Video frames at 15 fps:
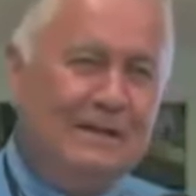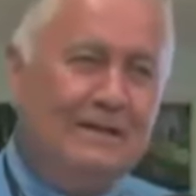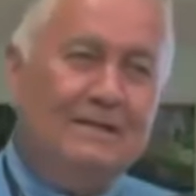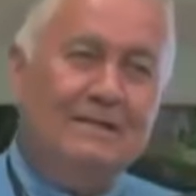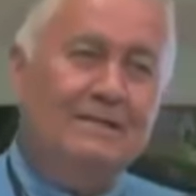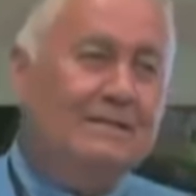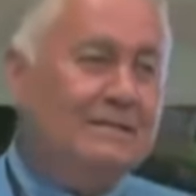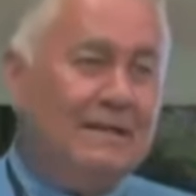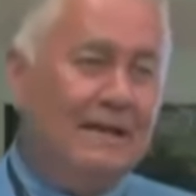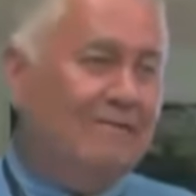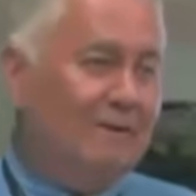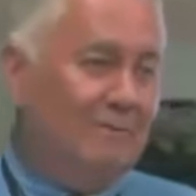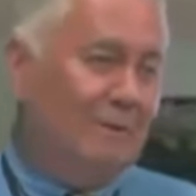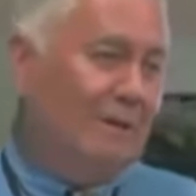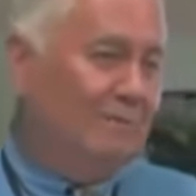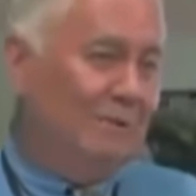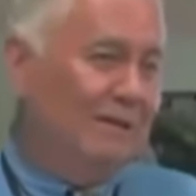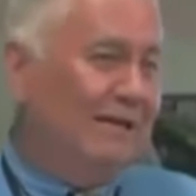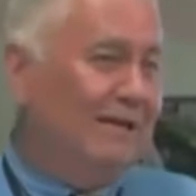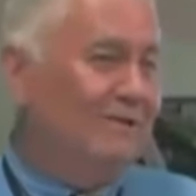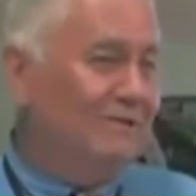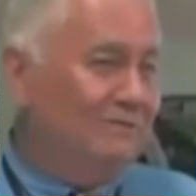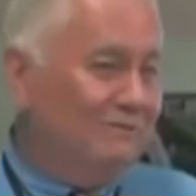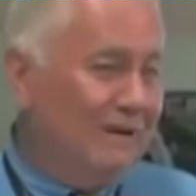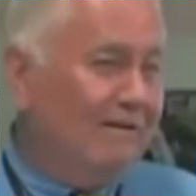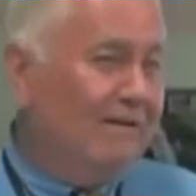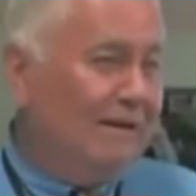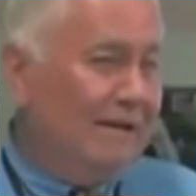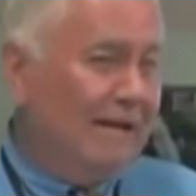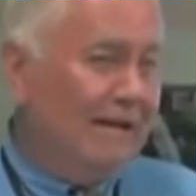Now this is heavy, people. It's
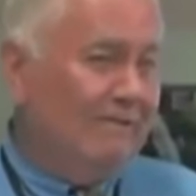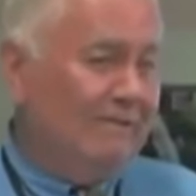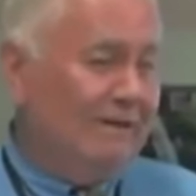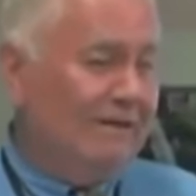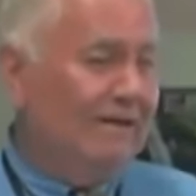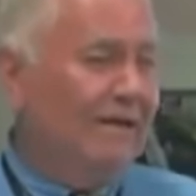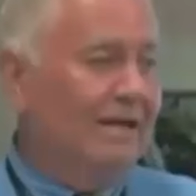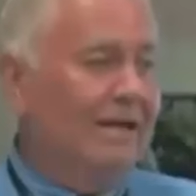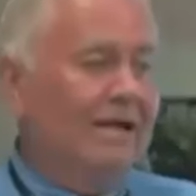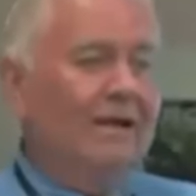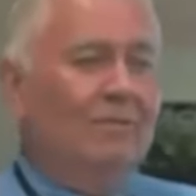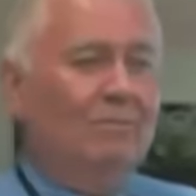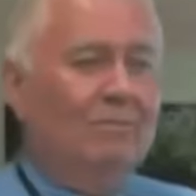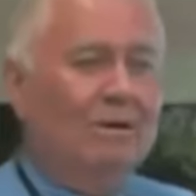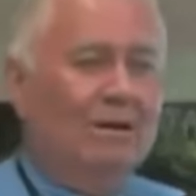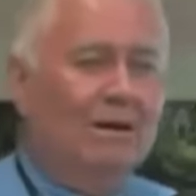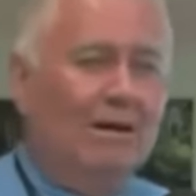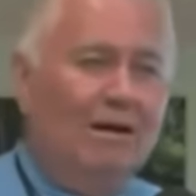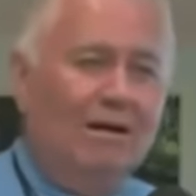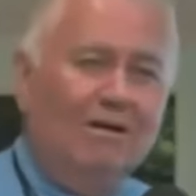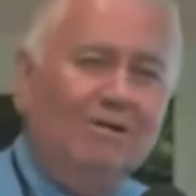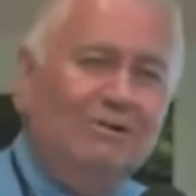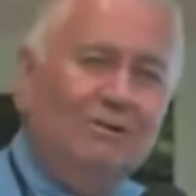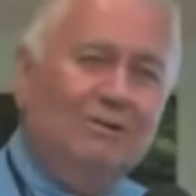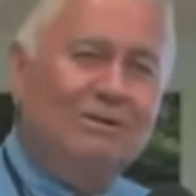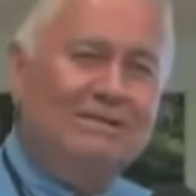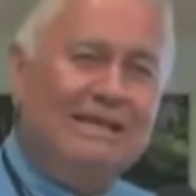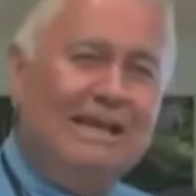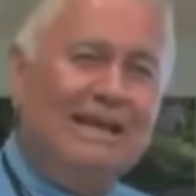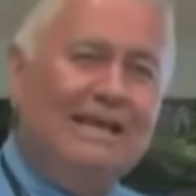very heavy. But it also
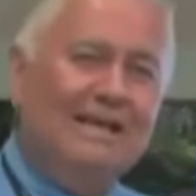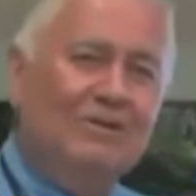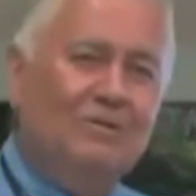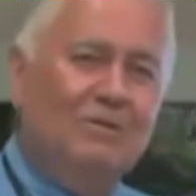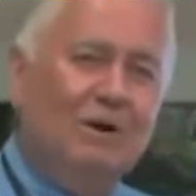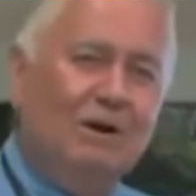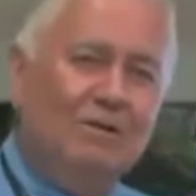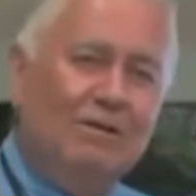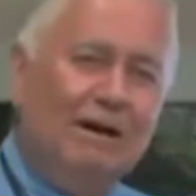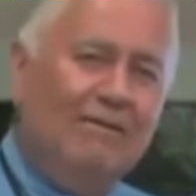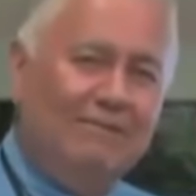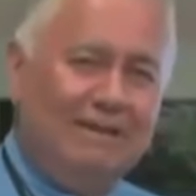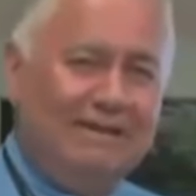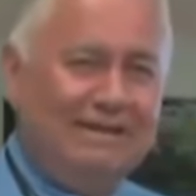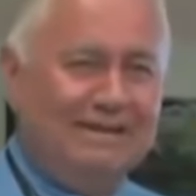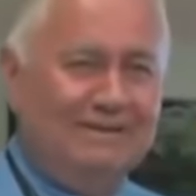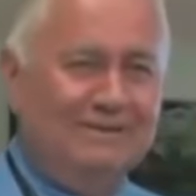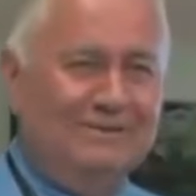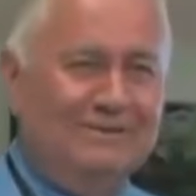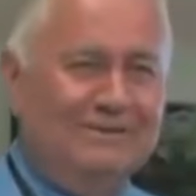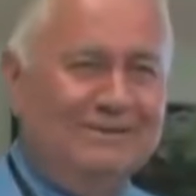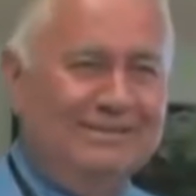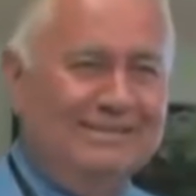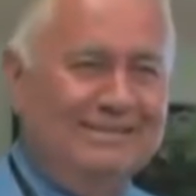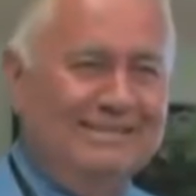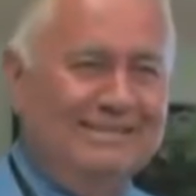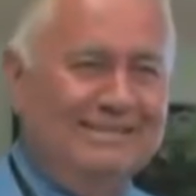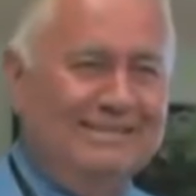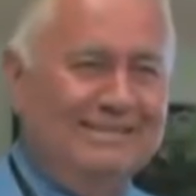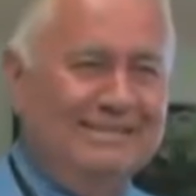is telling us what gravity is.
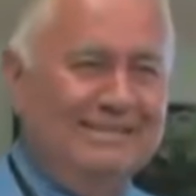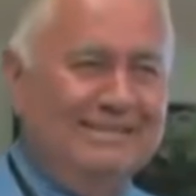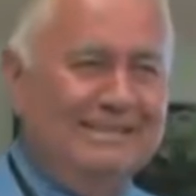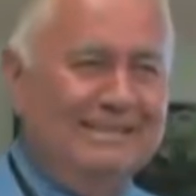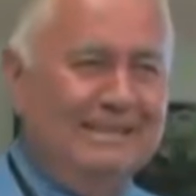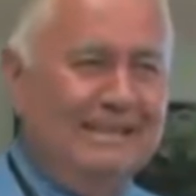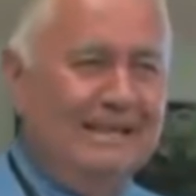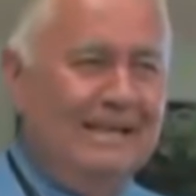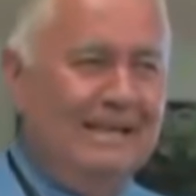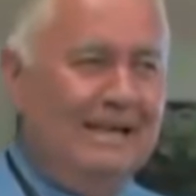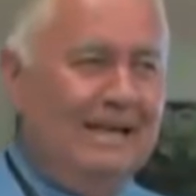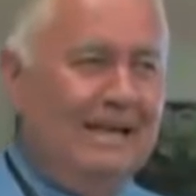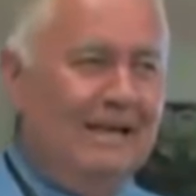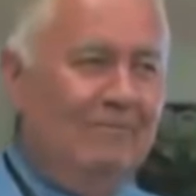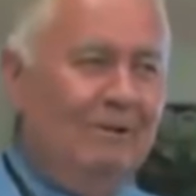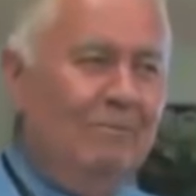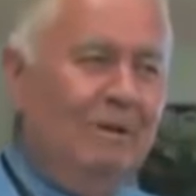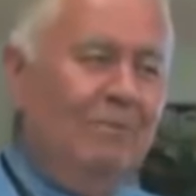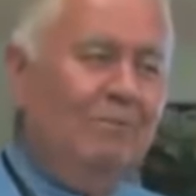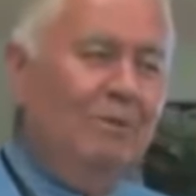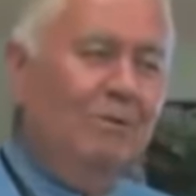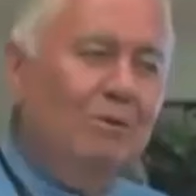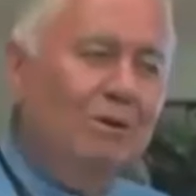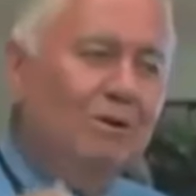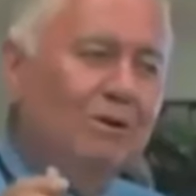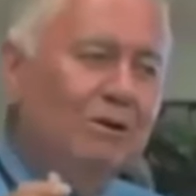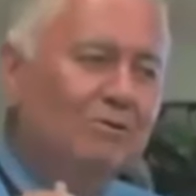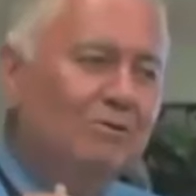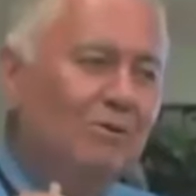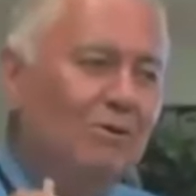And remember, when
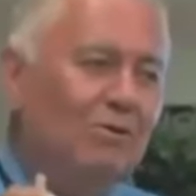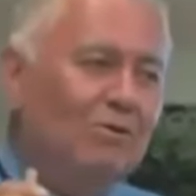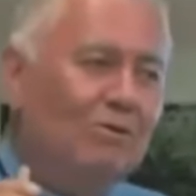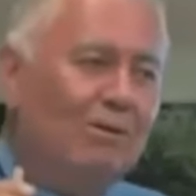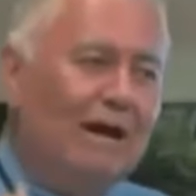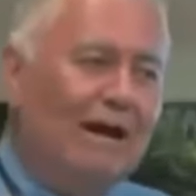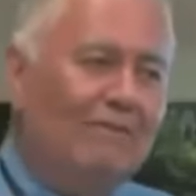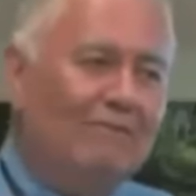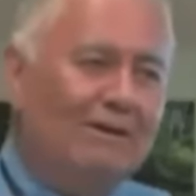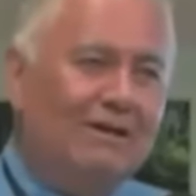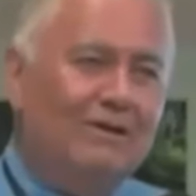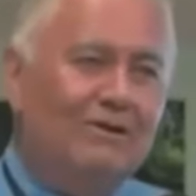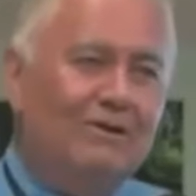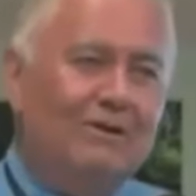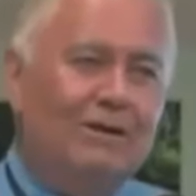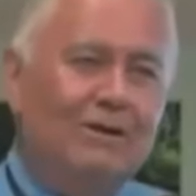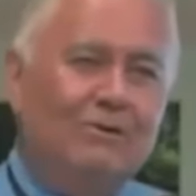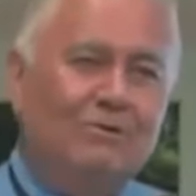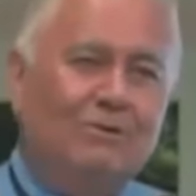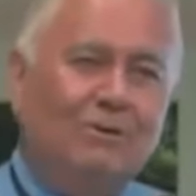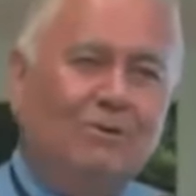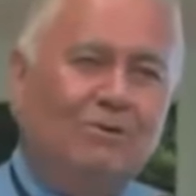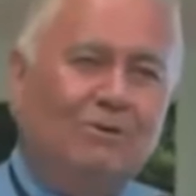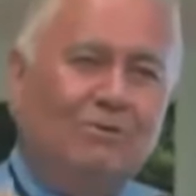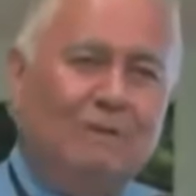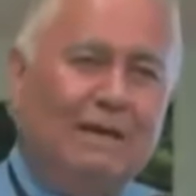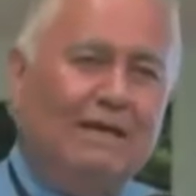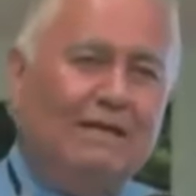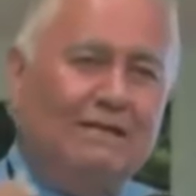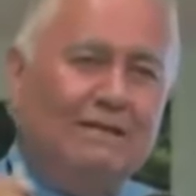you control gravity, you control
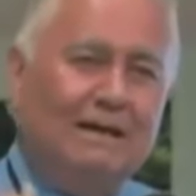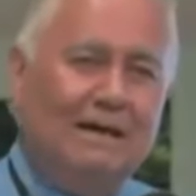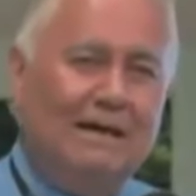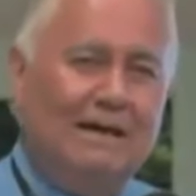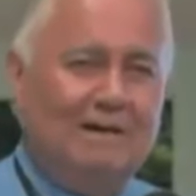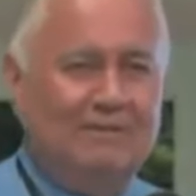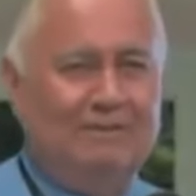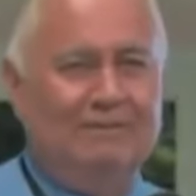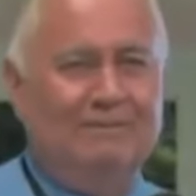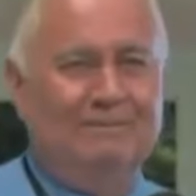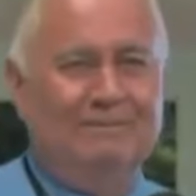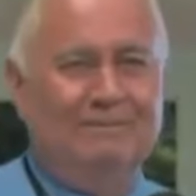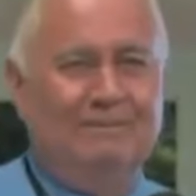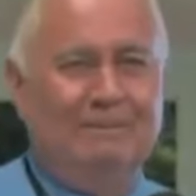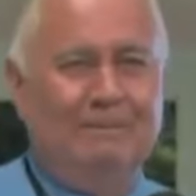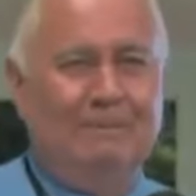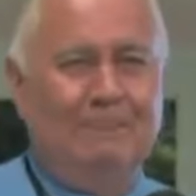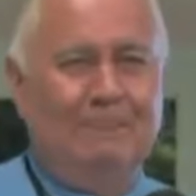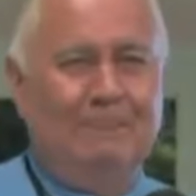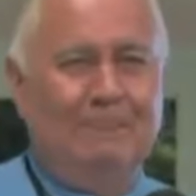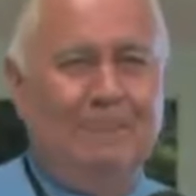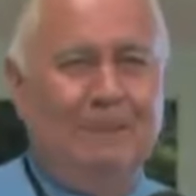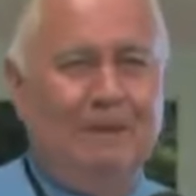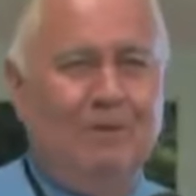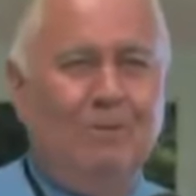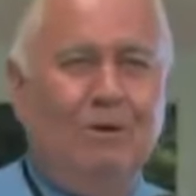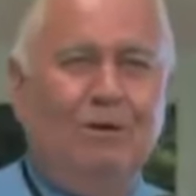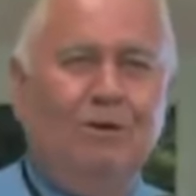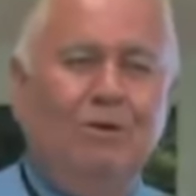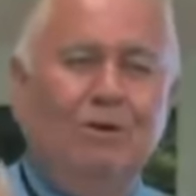space-time.
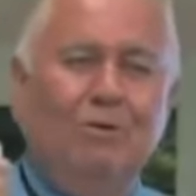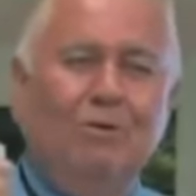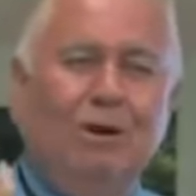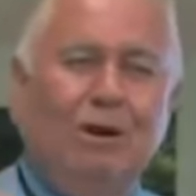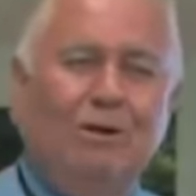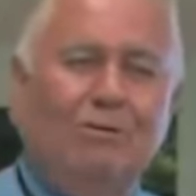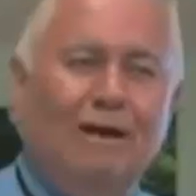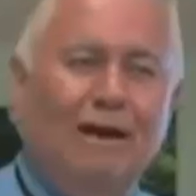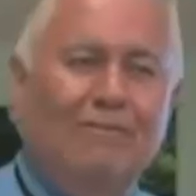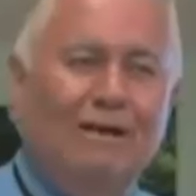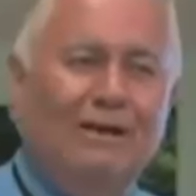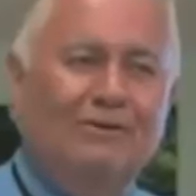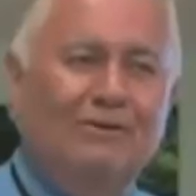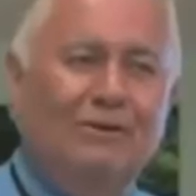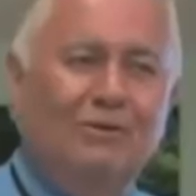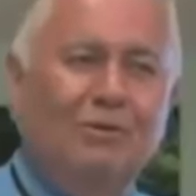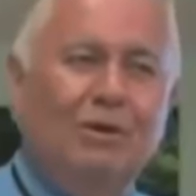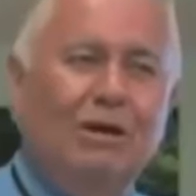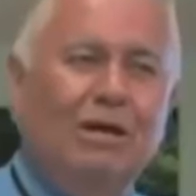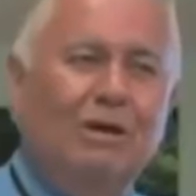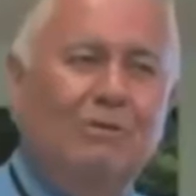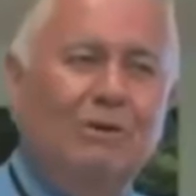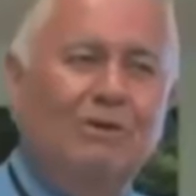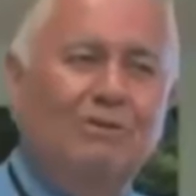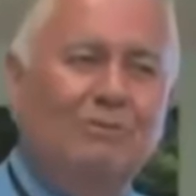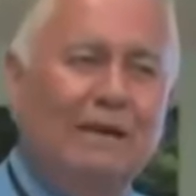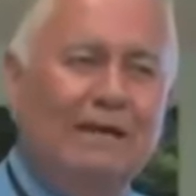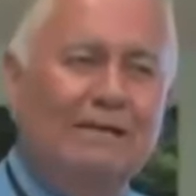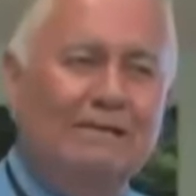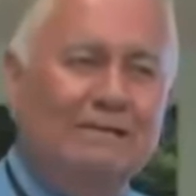When you know what gravity is, you're working with
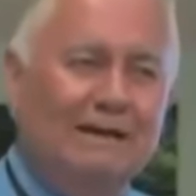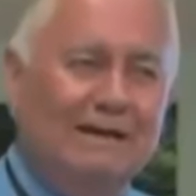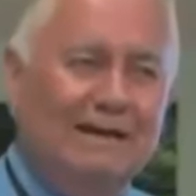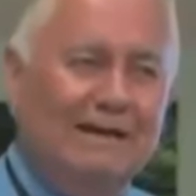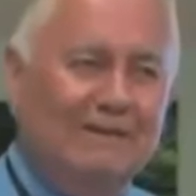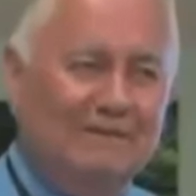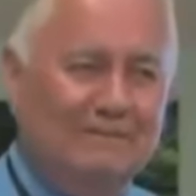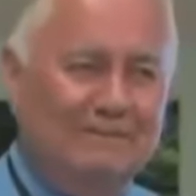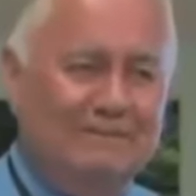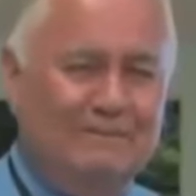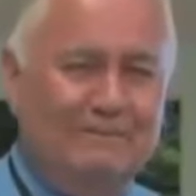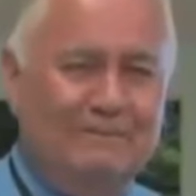space-time.